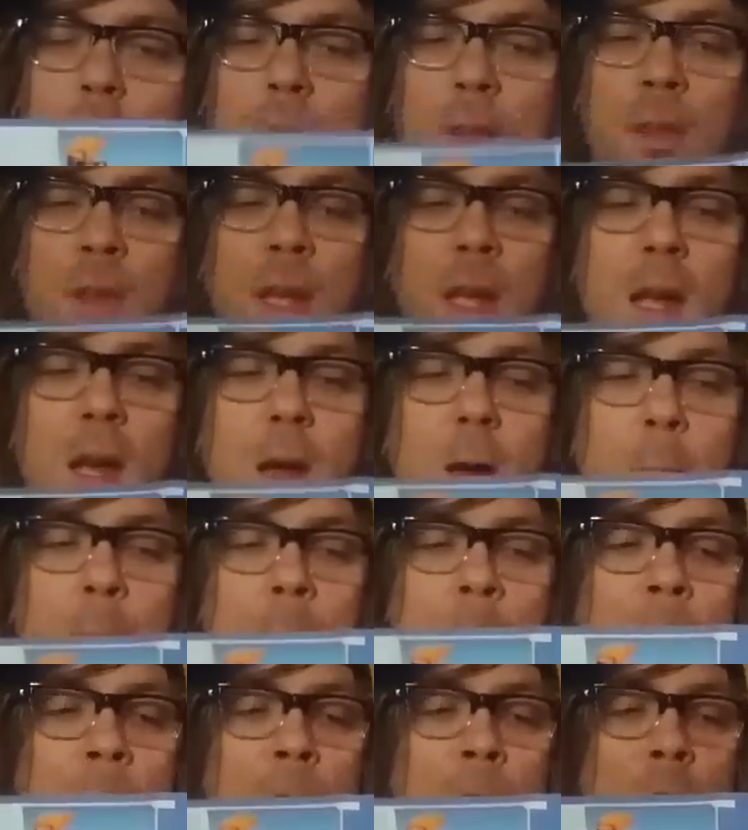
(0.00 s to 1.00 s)
with the
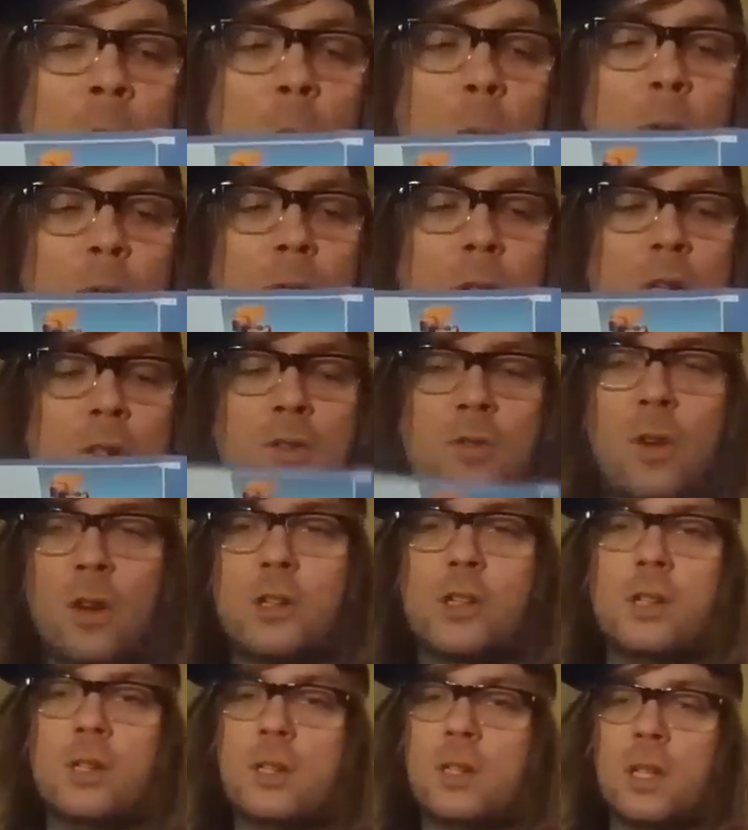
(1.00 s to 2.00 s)

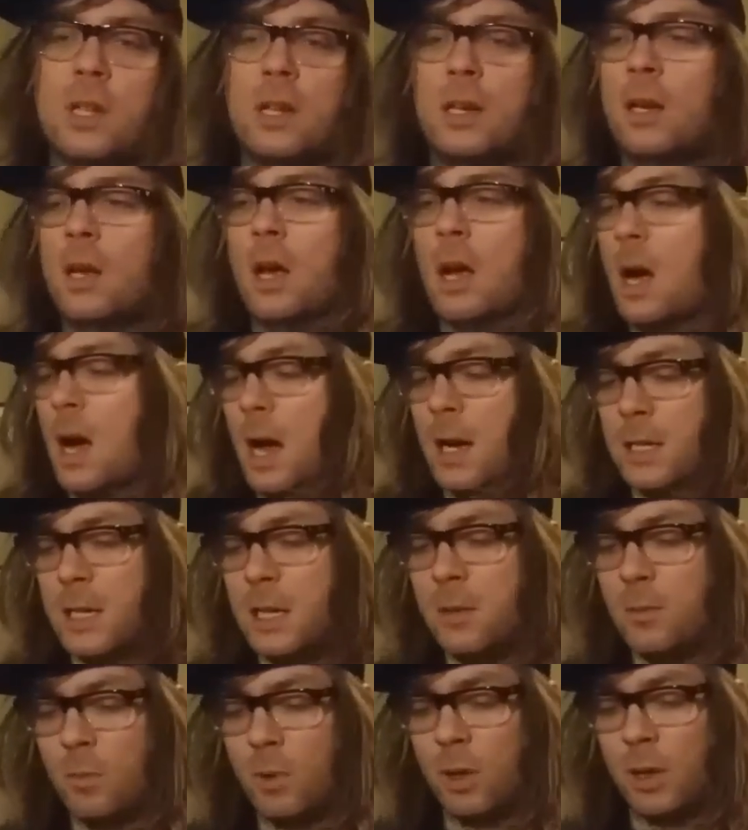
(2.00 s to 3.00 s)
instructions, then I
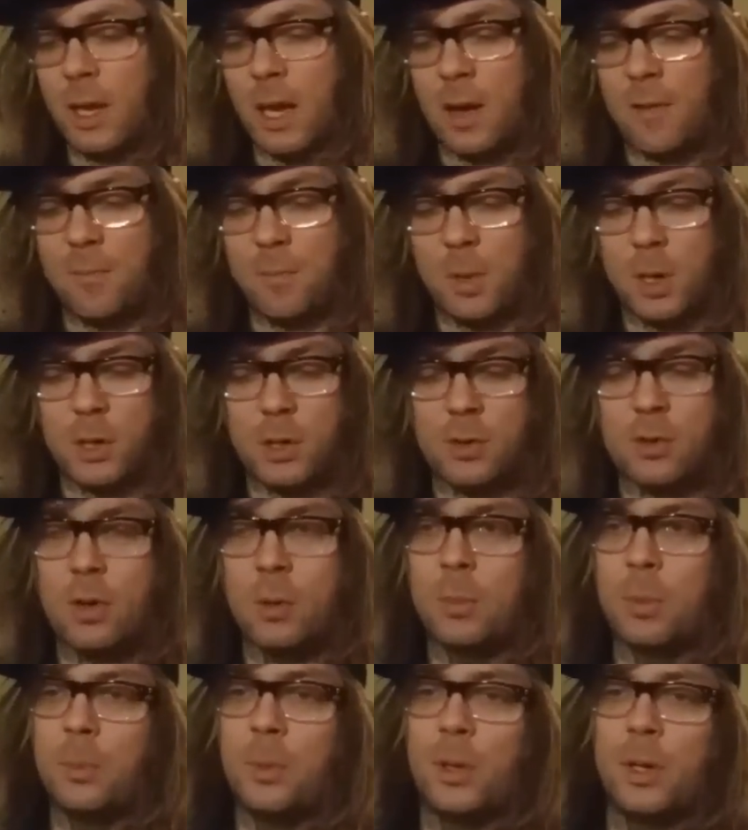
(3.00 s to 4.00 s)
didn't really have much
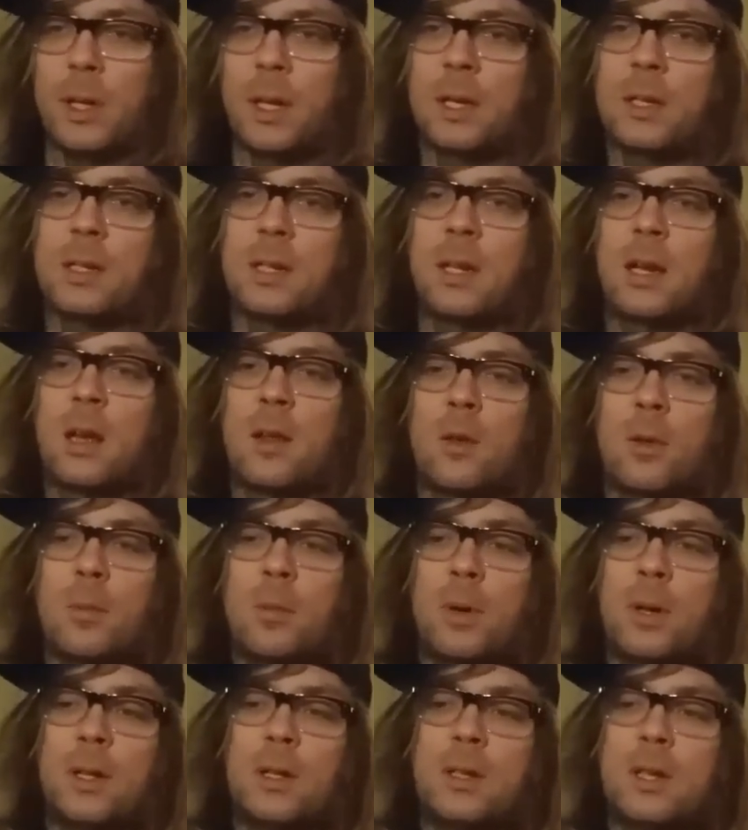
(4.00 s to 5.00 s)
trouble putting it together,
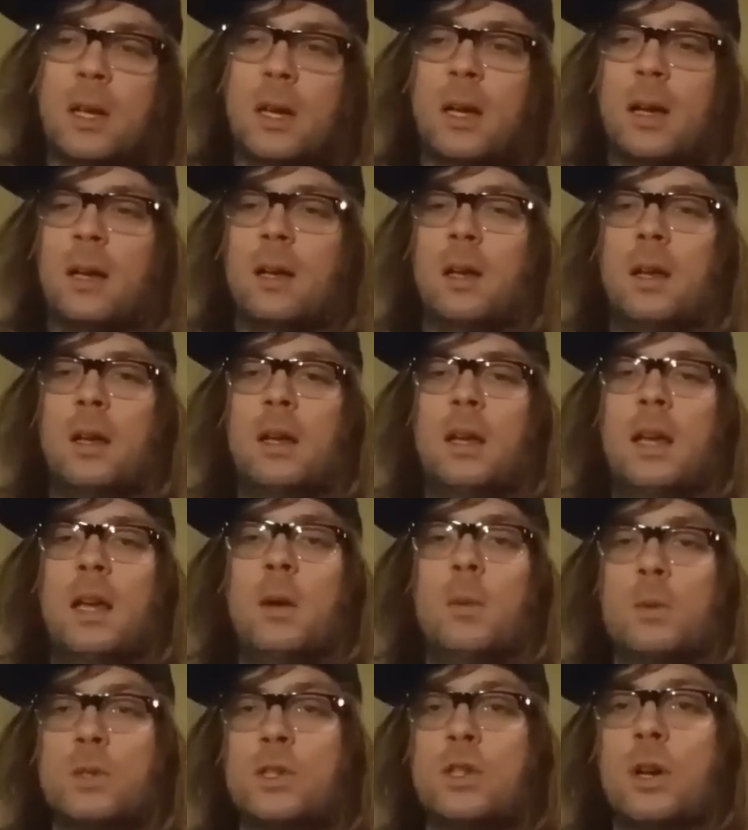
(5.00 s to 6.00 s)
but
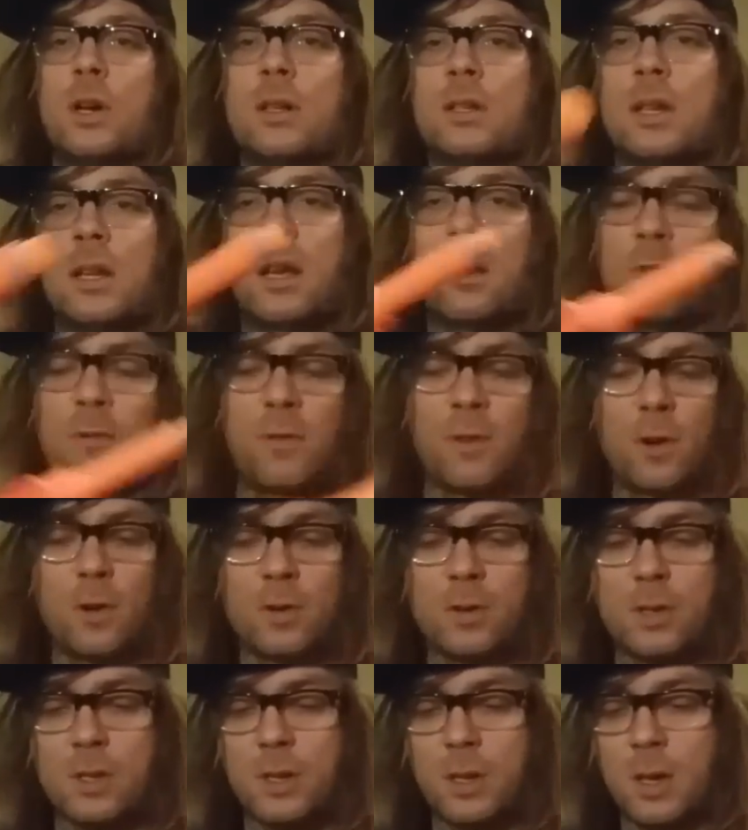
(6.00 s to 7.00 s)
it was daunting at
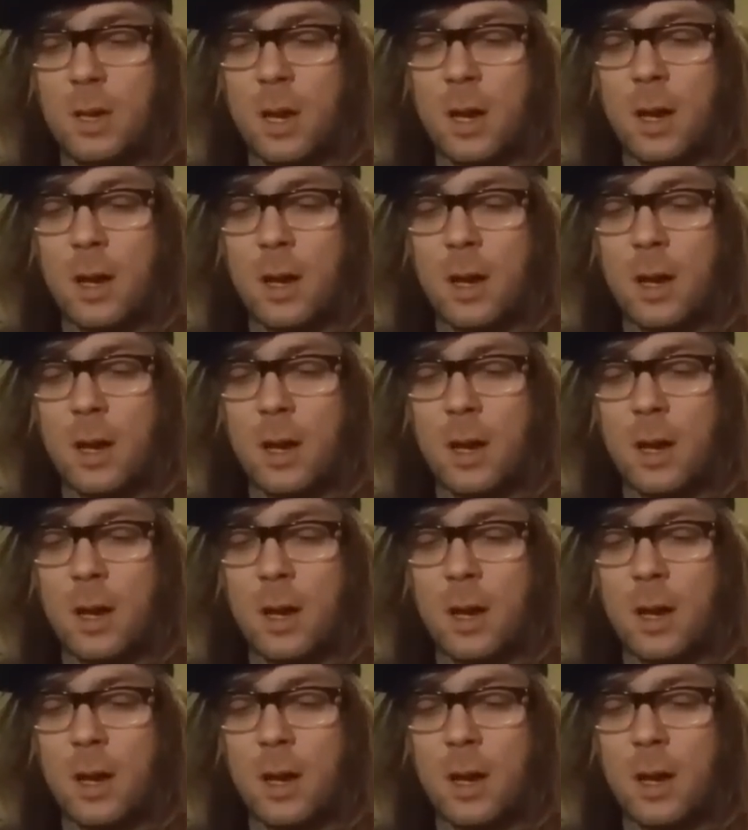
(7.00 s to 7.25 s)
first.